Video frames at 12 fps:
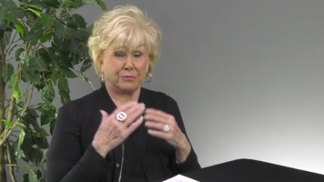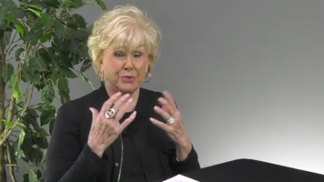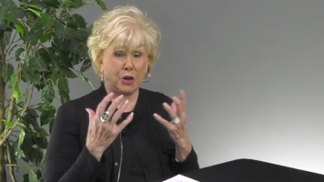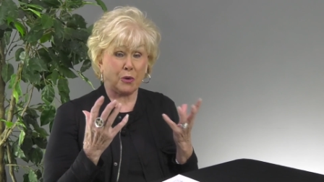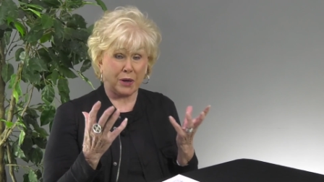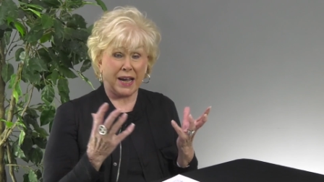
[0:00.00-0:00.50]

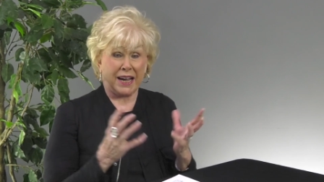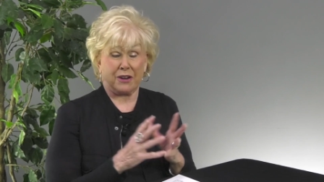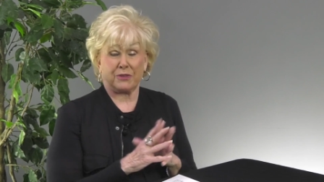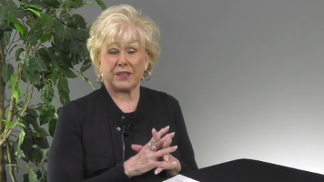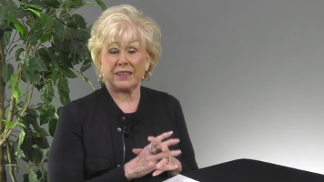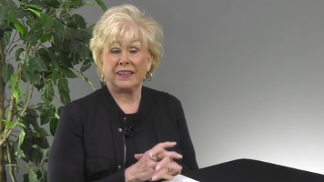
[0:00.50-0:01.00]
broke
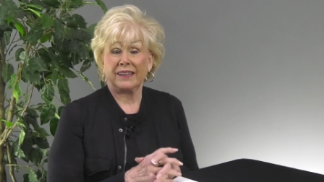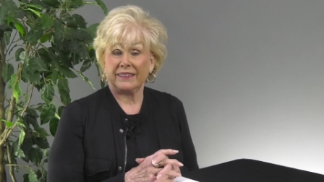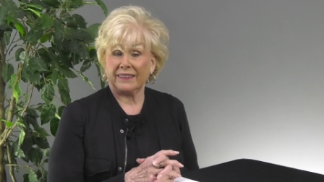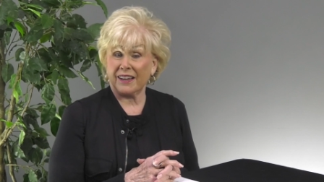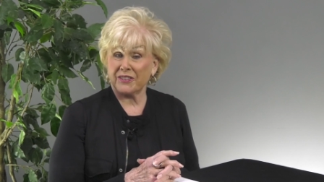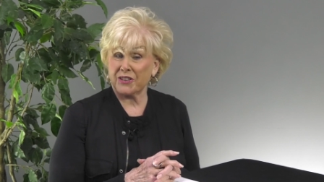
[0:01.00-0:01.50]
out
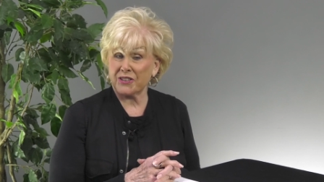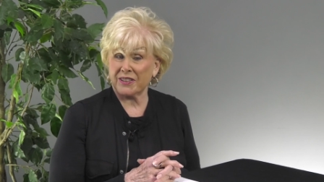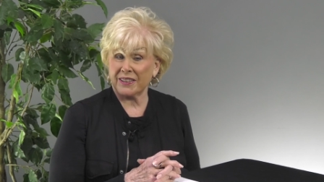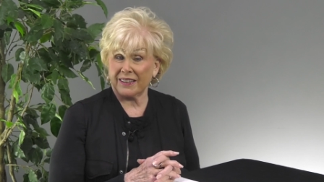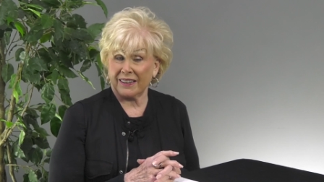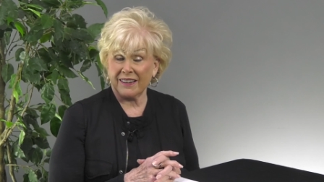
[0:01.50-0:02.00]
not
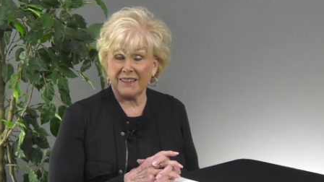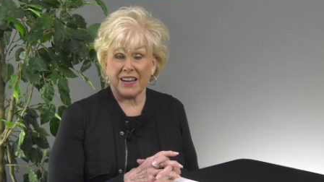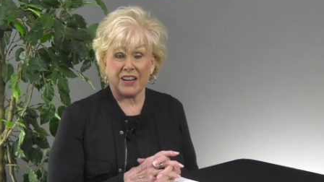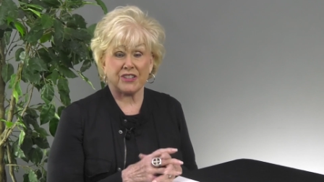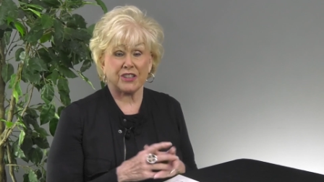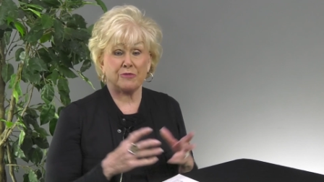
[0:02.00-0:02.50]
just in our
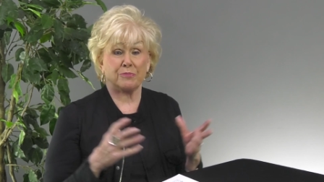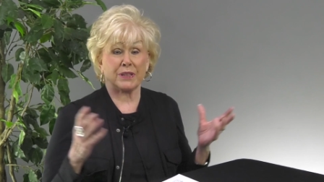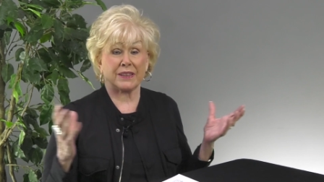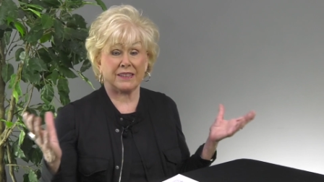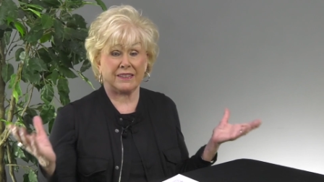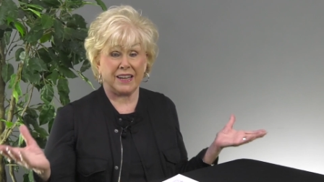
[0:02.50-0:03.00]
nation,
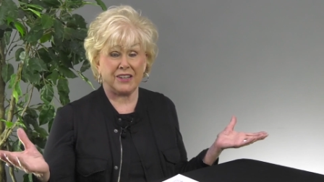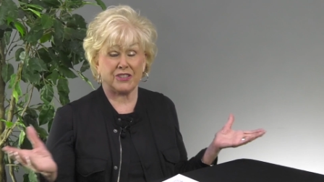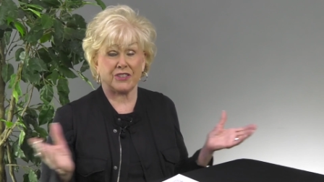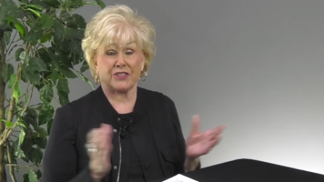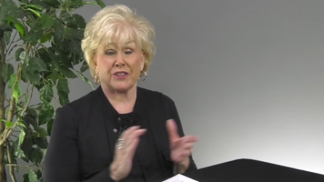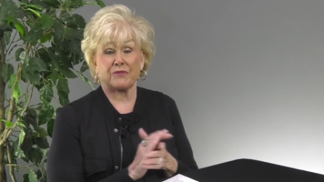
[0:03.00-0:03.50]
but the
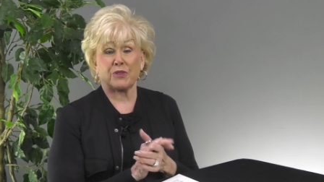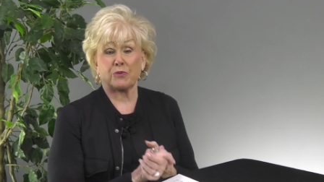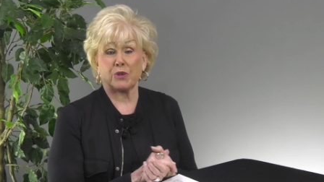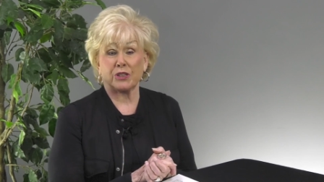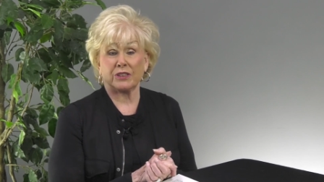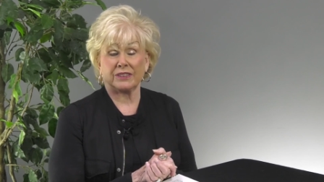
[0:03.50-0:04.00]
nations of the
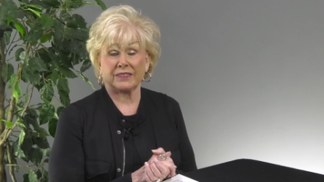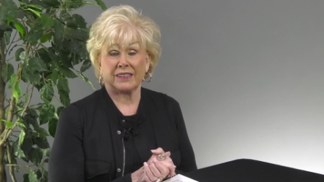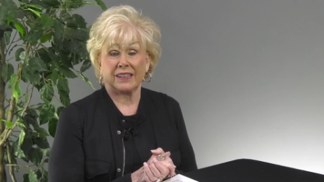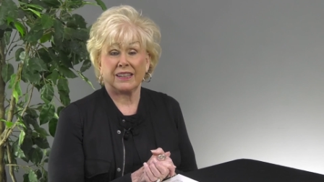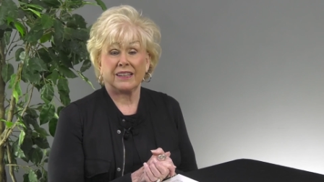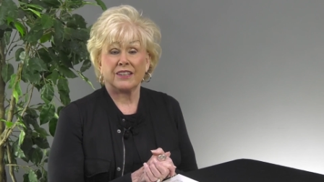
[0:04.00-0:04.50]
world.
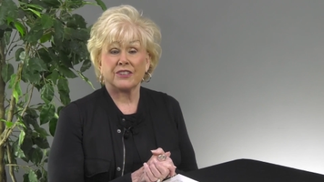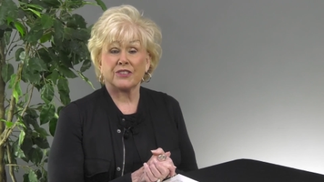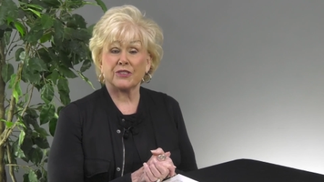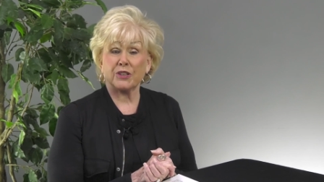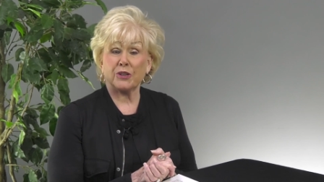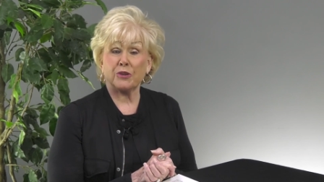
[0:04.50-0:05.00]

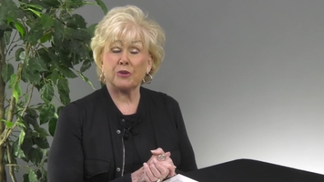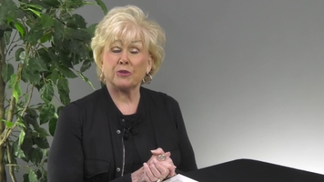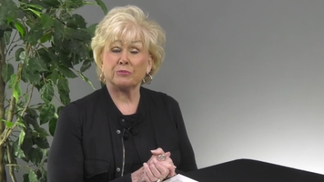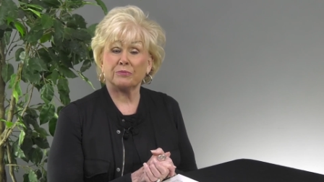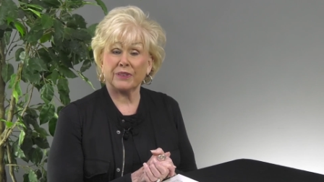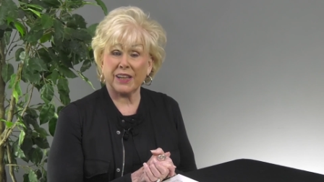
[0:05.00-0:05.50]
So
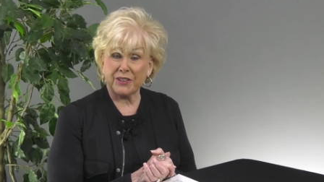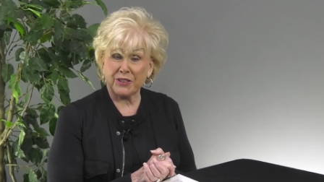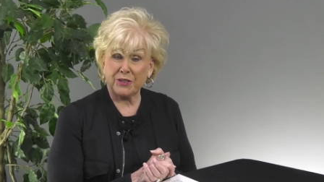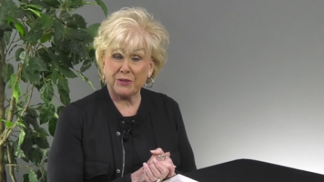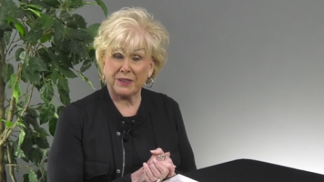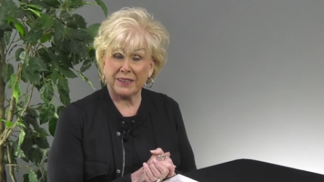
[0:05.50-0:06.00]

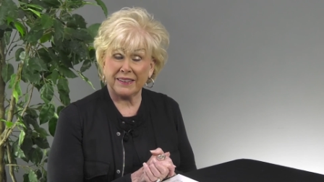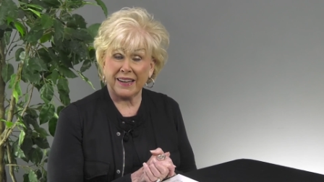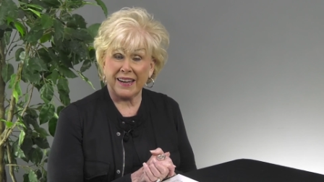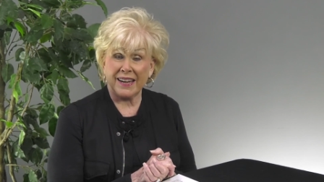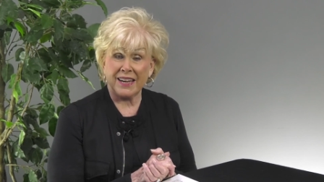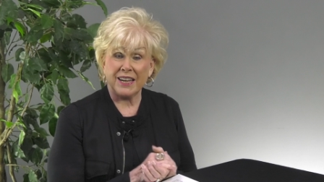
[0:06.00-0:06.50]
bless you
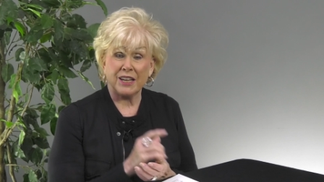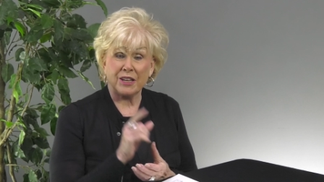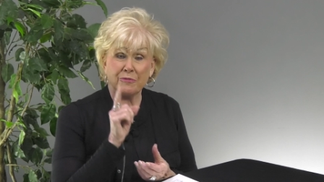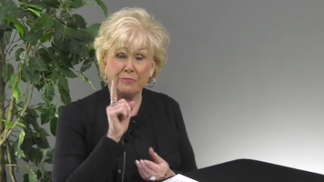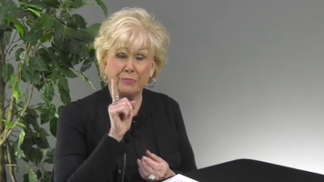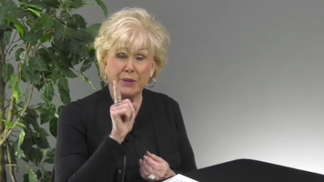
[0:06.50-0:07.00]
today.
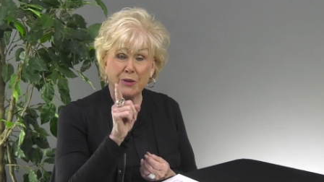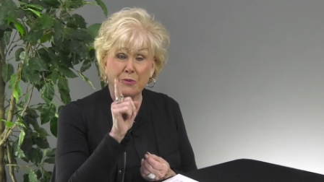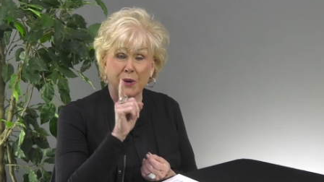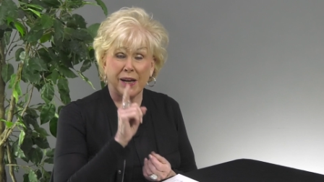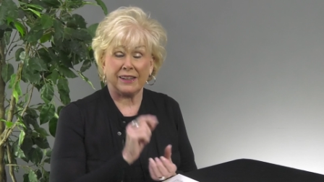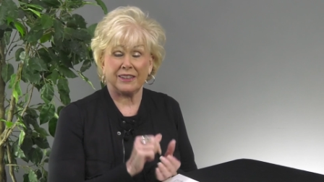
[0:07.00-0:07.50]
Be
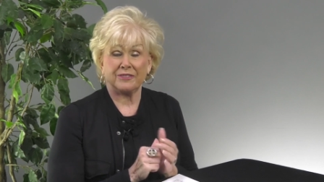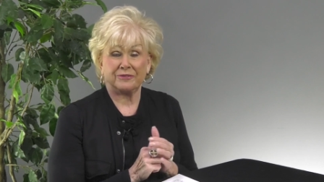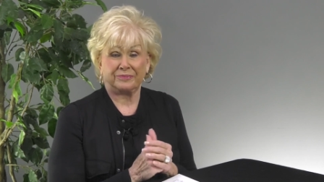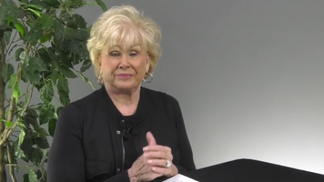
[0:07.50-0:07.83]
well.